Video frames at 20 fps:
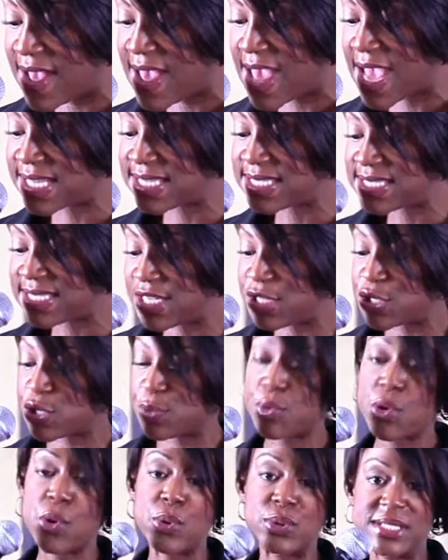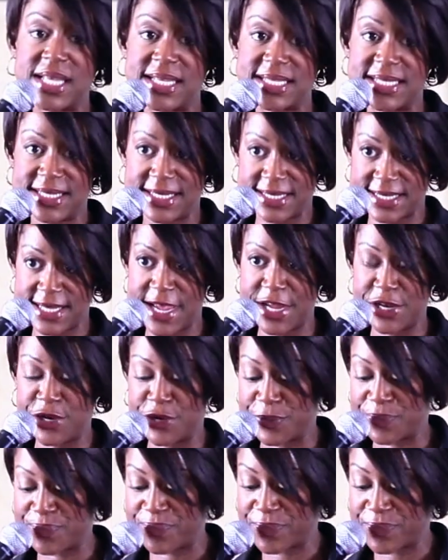and senior process designer.